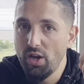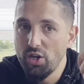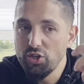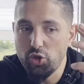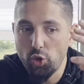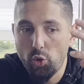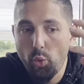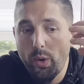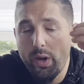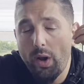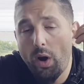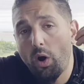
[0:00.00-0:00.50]

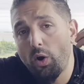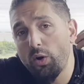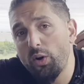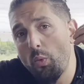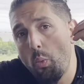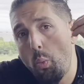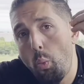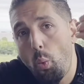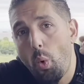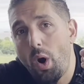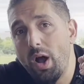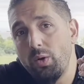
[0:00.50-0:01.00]
So going hard
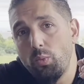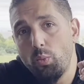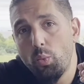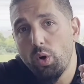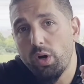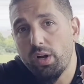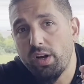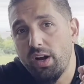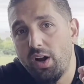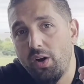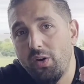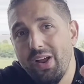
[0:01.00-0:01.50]
in one
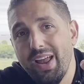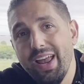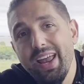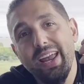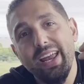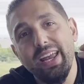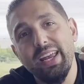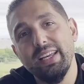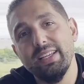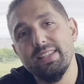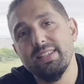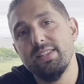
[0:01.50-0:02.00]
workout
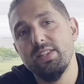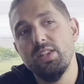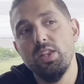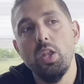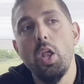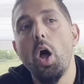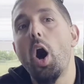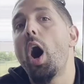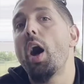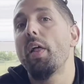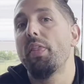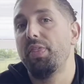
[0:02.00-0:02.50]
is
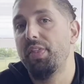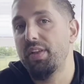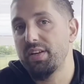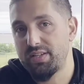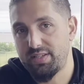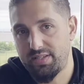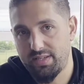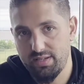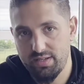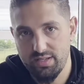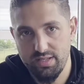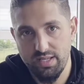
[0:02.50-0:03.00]
not the
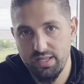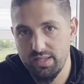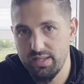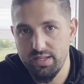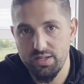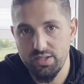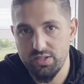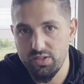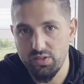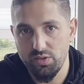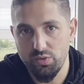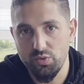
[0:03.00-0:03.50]

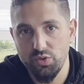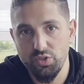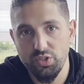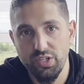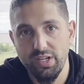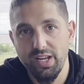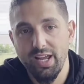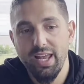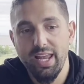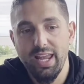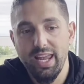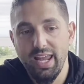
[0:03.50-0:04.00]

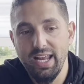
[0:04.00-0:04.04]
solution.